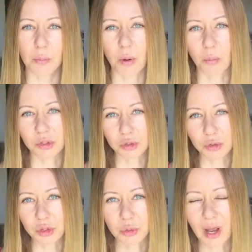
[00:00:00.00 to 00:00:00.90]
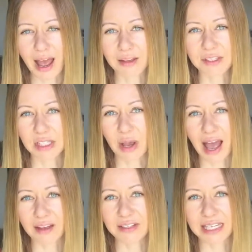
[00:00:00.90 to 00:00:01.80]
But what you do have is you
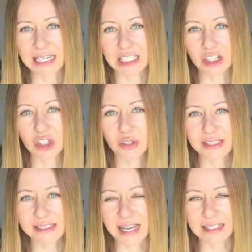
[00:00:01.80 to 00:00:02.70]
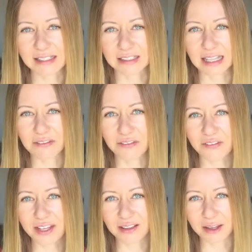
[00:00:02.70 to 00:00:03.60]
have that internal sense, that
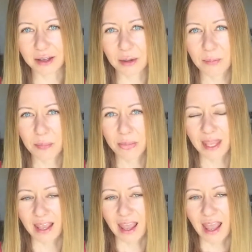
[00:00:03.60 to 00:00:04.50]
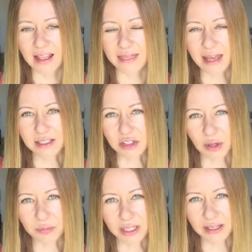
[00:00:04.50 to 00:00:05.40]
feeling that
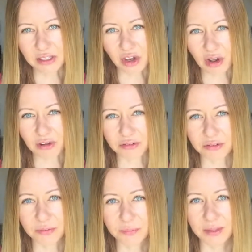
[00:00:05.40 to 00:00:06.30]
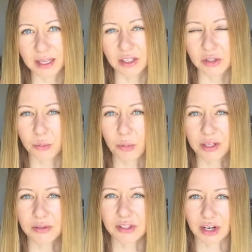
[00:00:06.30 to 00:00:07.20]
something is off. So
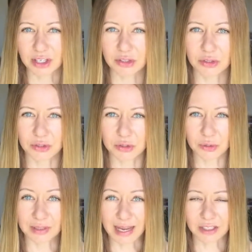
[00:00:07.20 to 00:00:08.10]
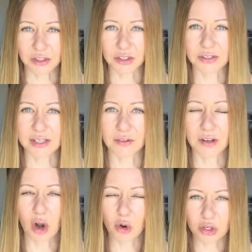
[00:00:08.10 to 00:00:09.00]
when you're starting to lie to yourself
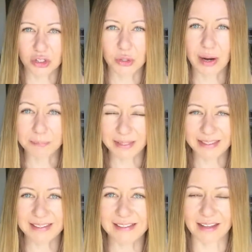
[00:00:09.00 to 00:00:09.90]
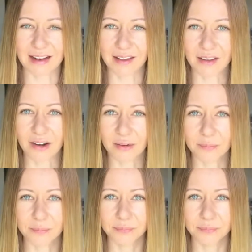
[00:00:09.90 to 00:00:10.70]
in order to appease another,